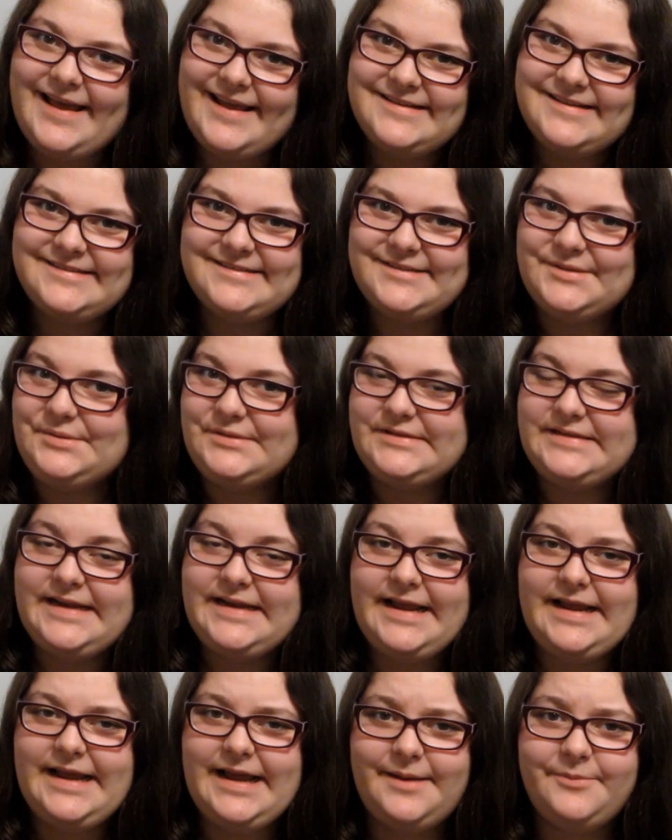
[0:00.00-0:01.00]
Hi, so
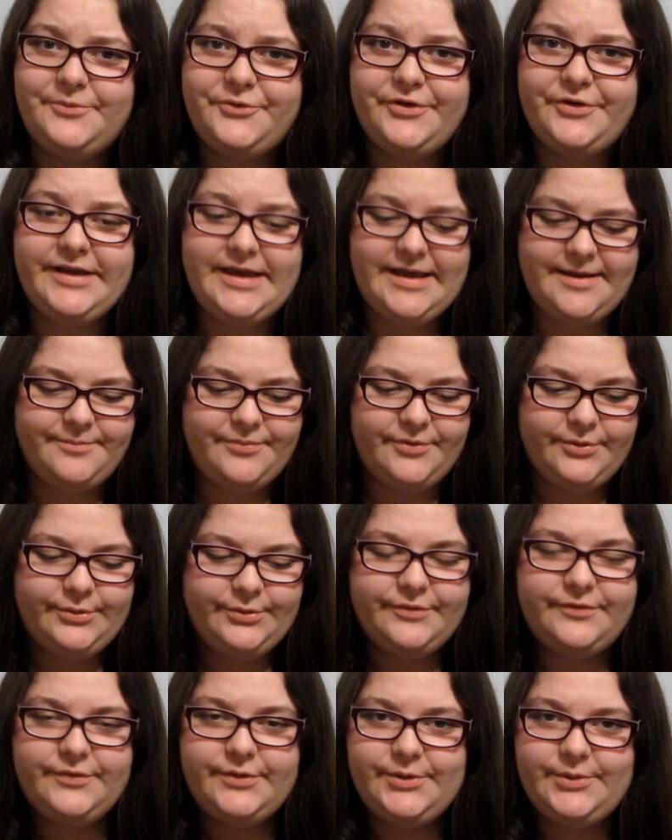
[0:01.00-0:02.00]
today I'm doing a book
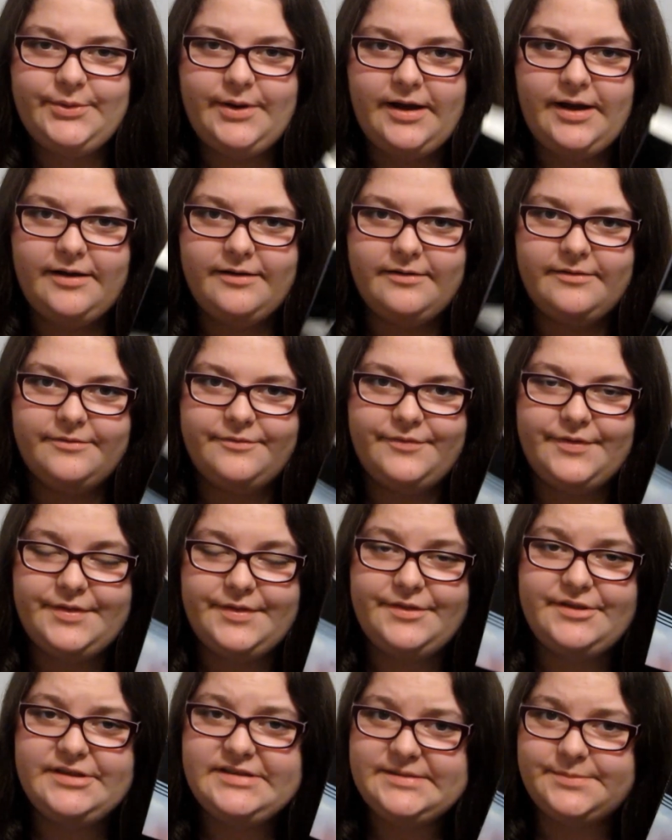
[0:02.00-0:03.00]
review of
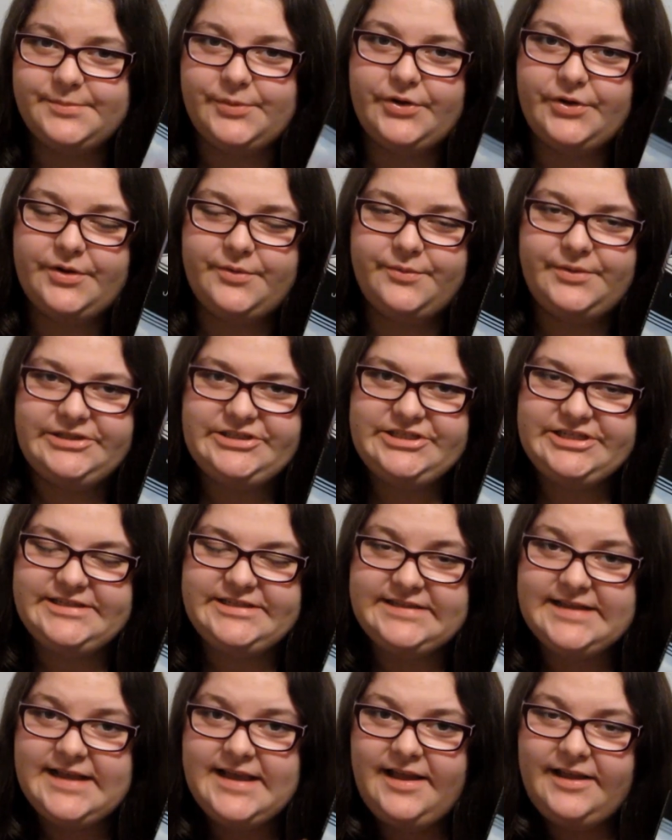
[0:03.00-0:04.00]
this book, which
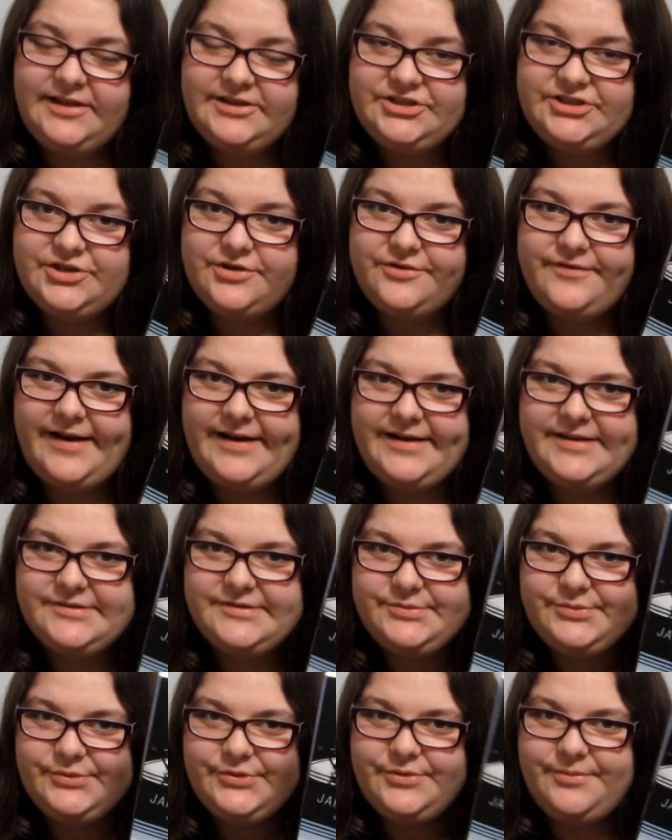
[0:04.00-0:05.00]
is
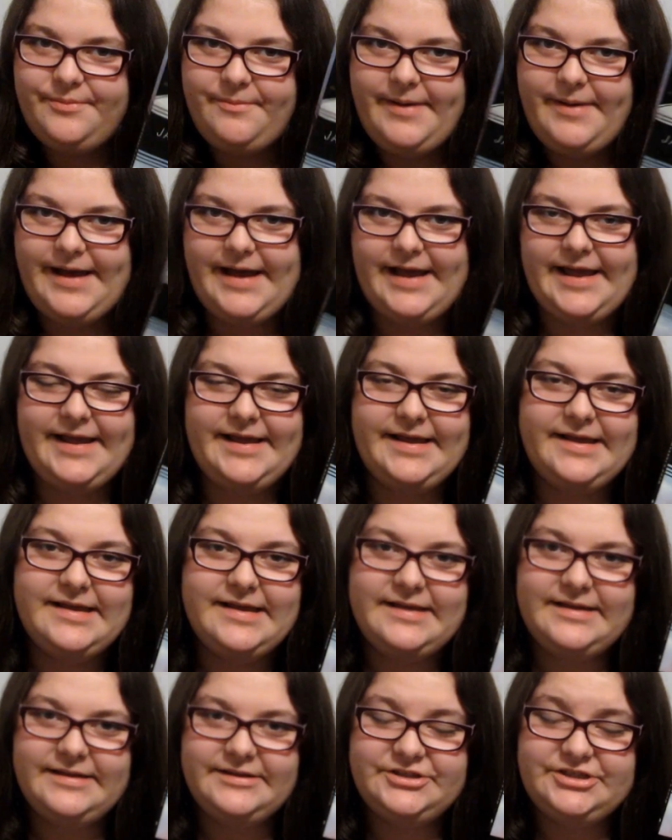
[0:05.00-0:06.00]
Giovanni's Room by
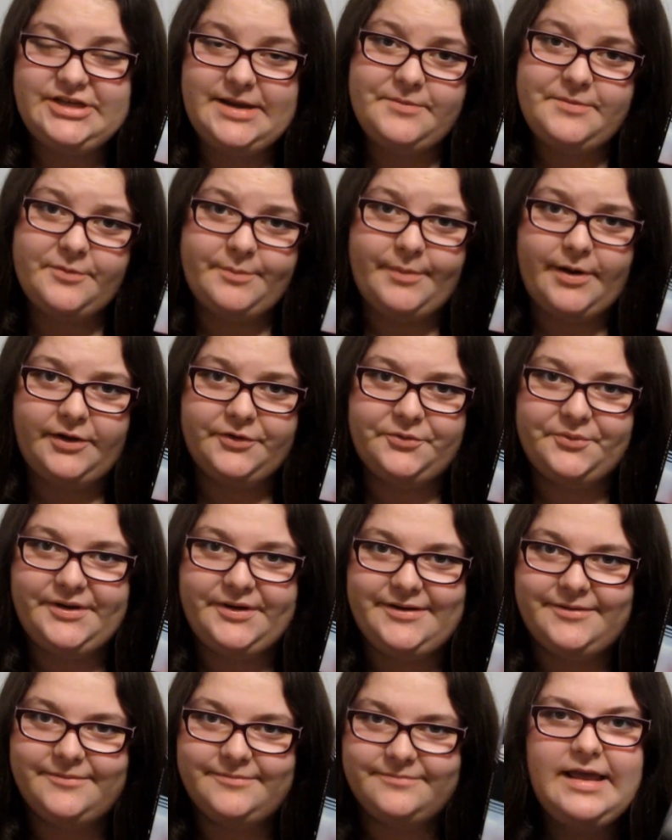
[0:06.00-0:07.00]
James
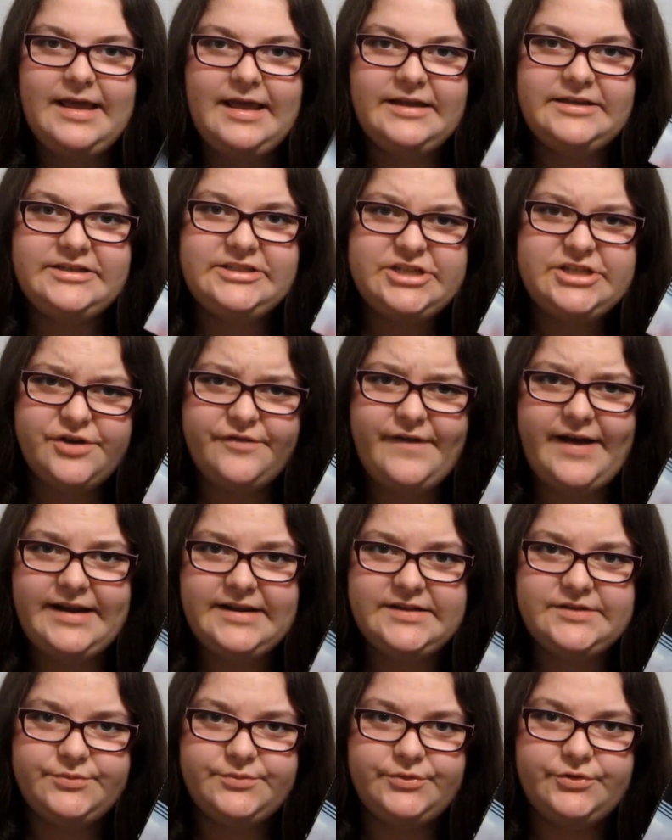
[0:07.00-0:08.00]
Baldwin.
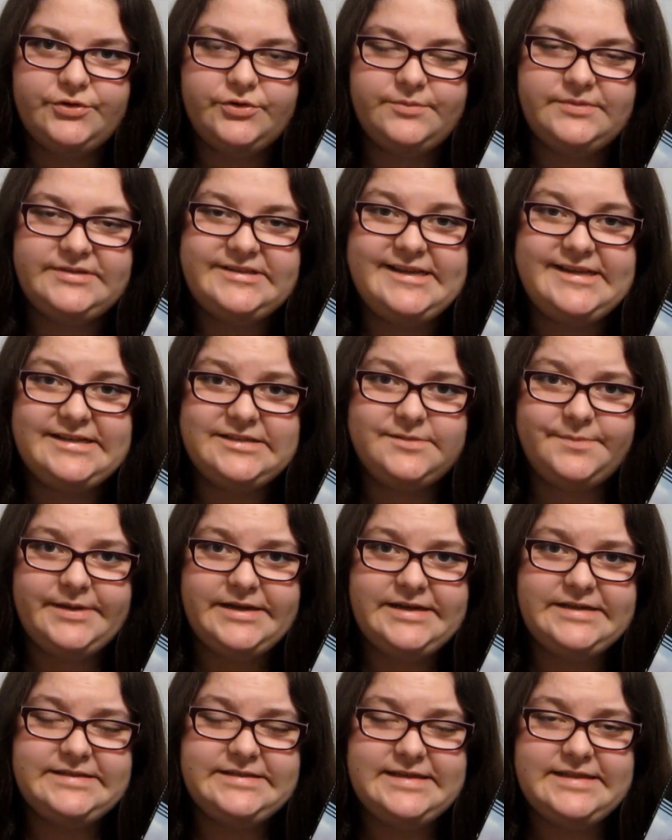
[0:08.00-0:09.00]
Giovanni's Room takes
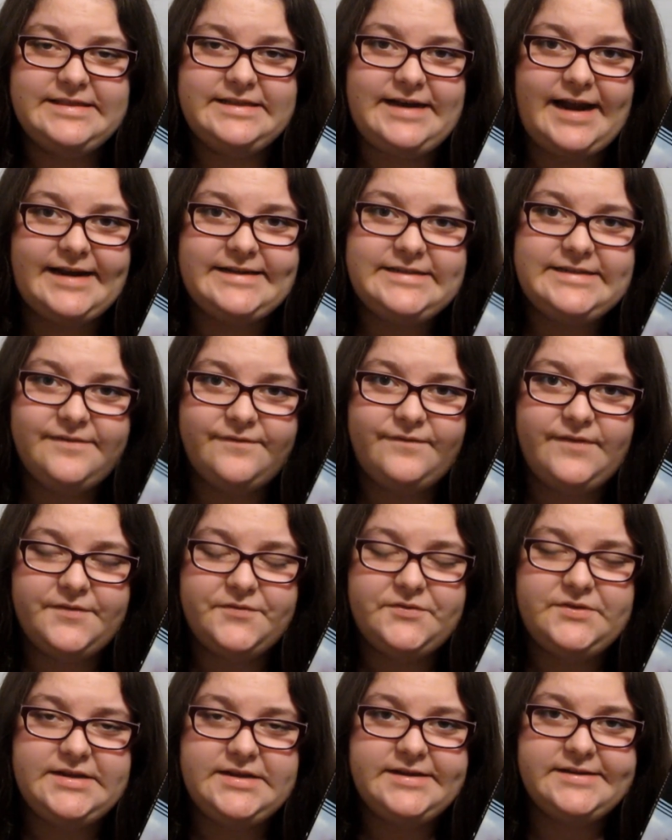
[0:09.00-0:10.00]
place in the
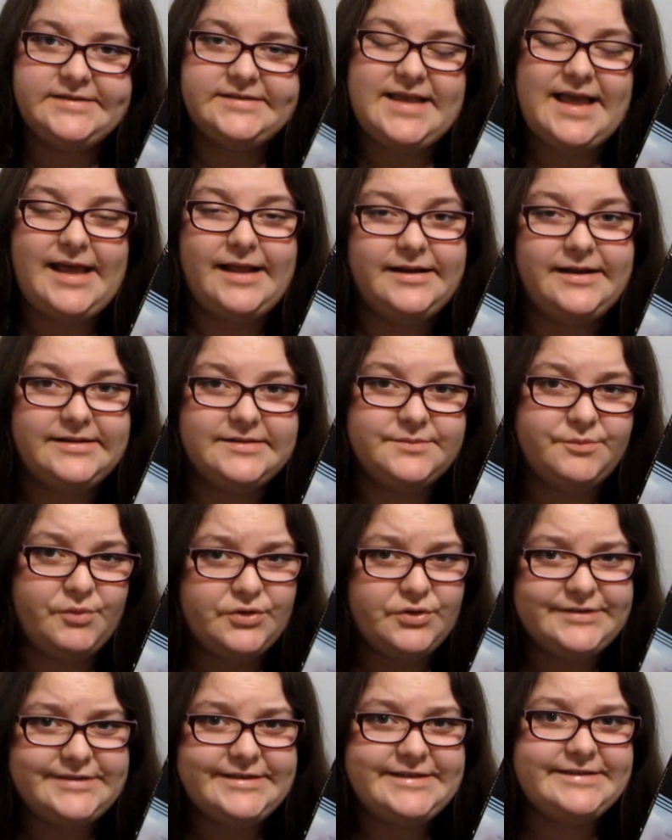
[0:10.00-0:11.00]
1950s and is
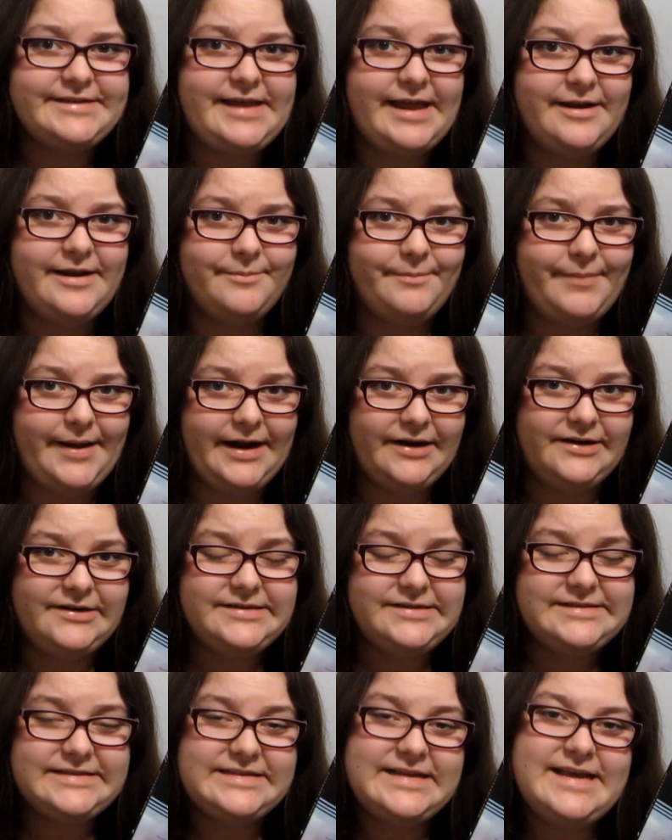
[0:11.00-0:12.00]
mostly set in
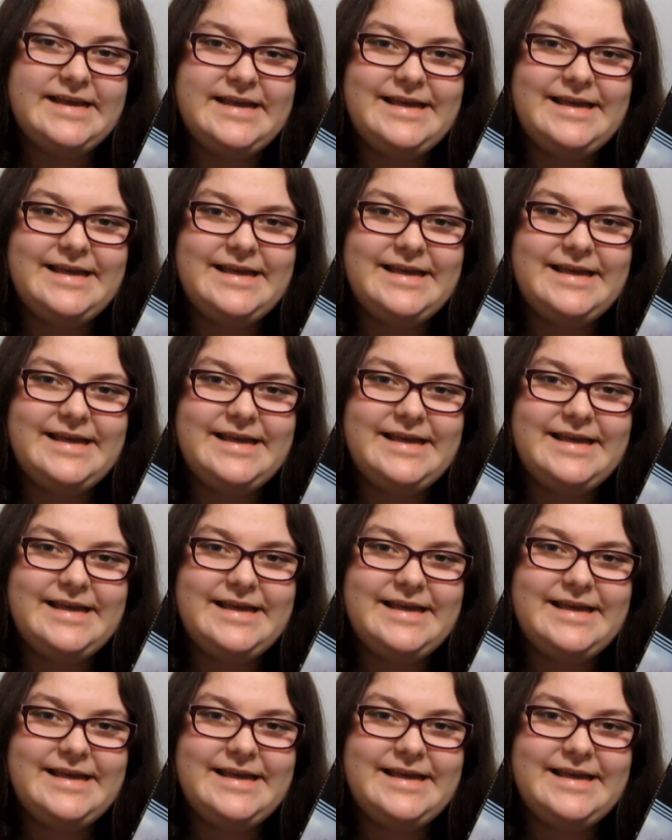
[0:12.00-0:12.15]
Paris.